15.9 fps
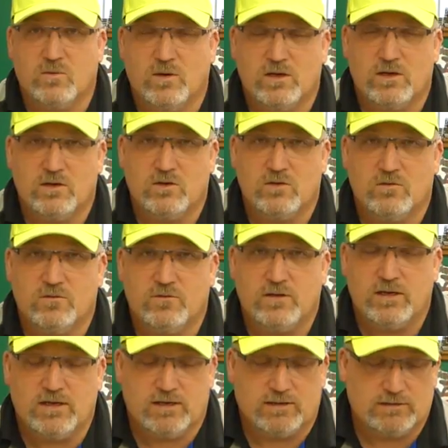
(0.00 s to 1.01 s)
way to do
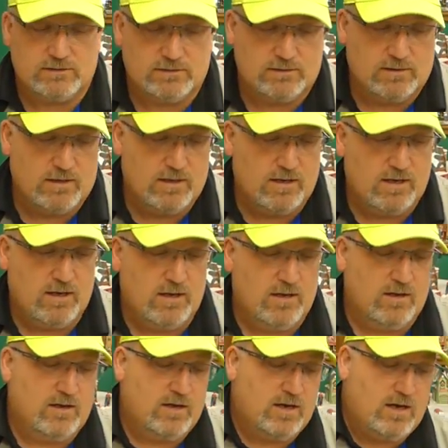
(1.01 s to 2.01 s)
fittings.
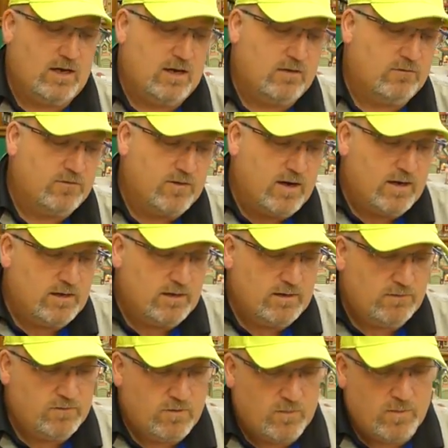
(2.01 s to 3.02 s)
And
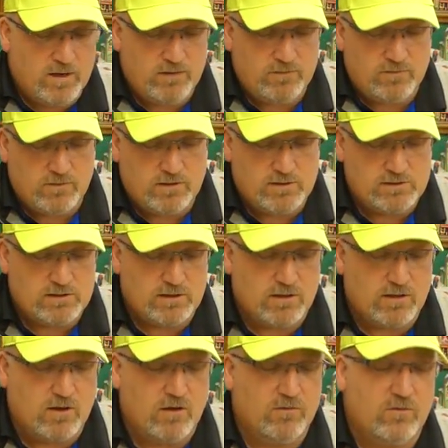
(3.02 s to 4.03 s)
finally, from my friends at
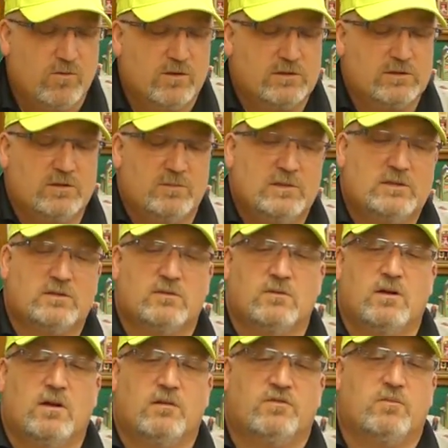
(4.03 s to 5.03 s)
Golfworks and Mr.
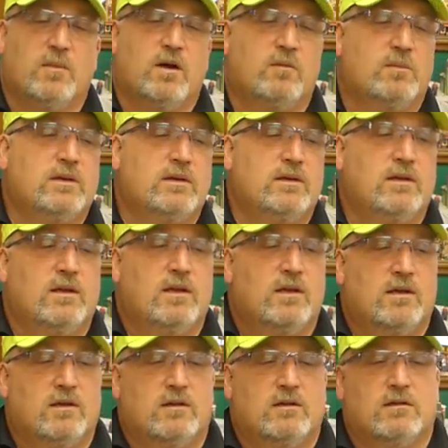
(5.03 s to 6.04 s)
Ralph Maltby,
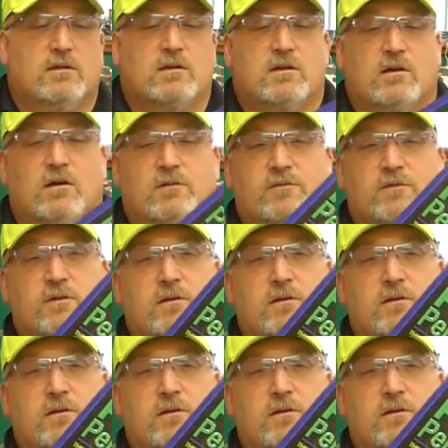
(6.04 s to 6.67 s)
the golf,